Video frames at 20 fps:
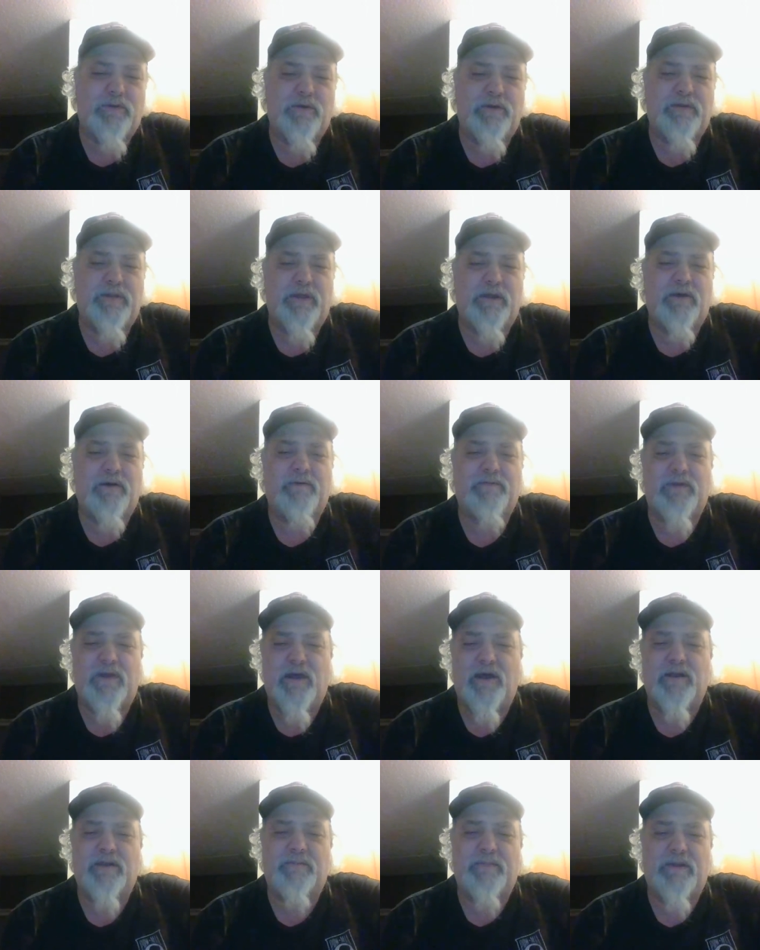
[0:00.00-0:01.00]
good they are, they
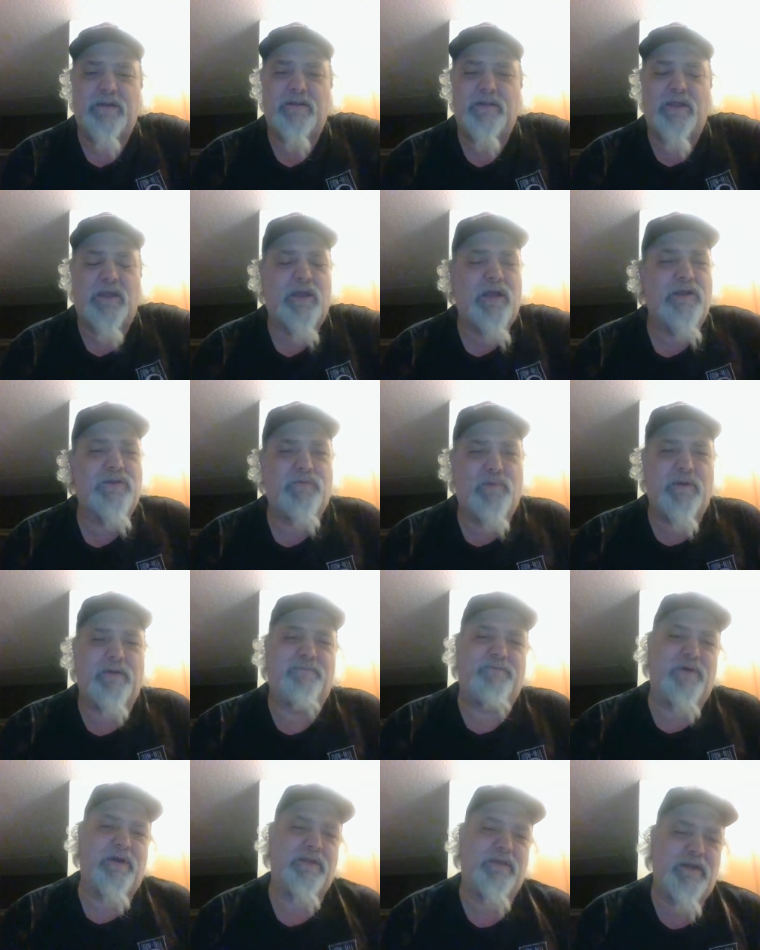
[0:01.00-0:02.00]
are they just want to
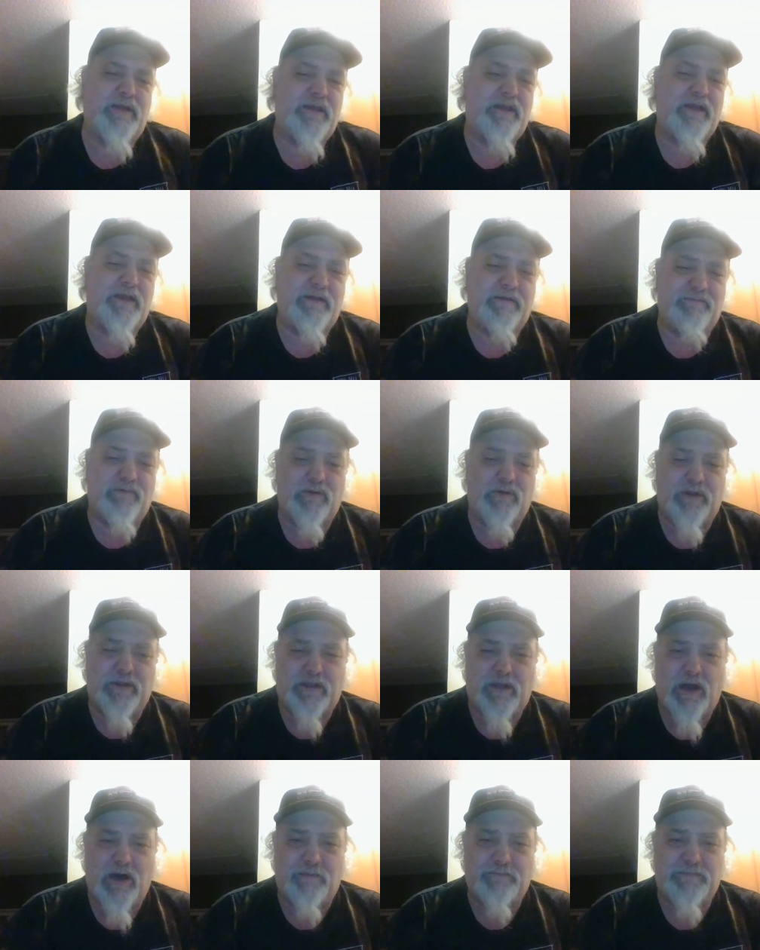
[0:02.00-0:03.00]
find the evil in
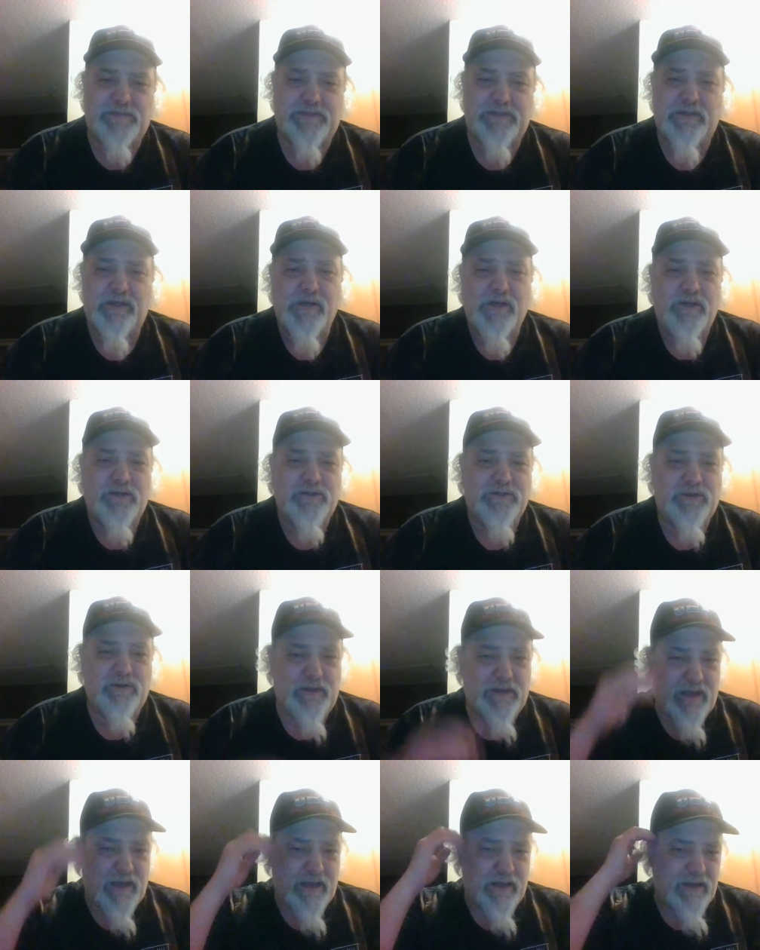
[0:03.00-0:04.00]
cops. So they're
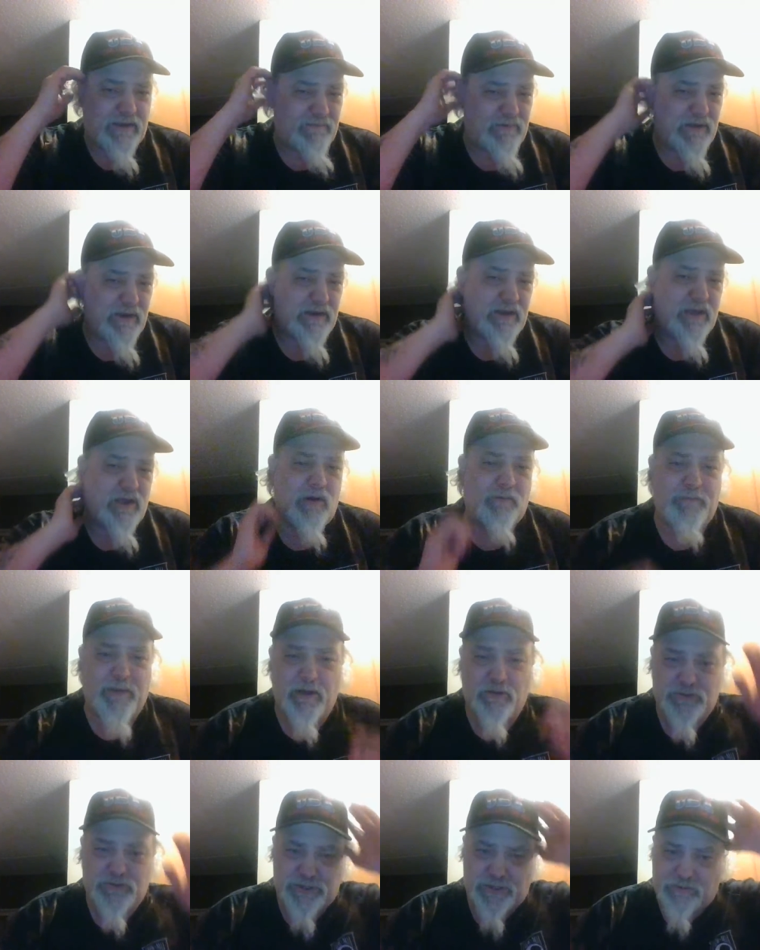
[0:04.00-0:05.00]
not even going to help
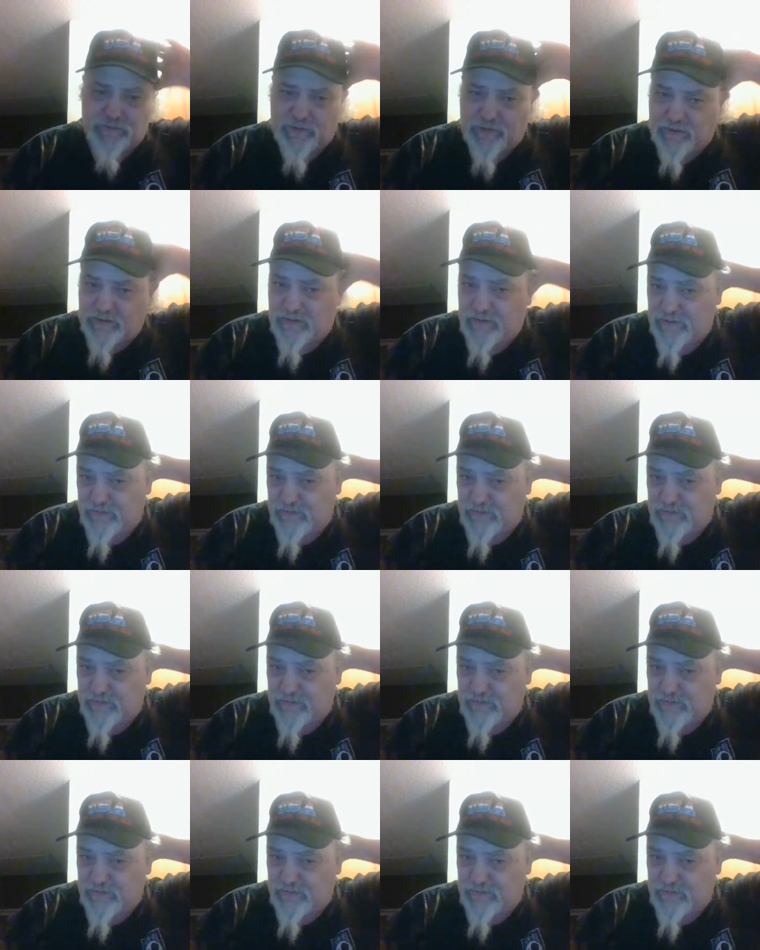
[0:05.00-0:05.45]
out children.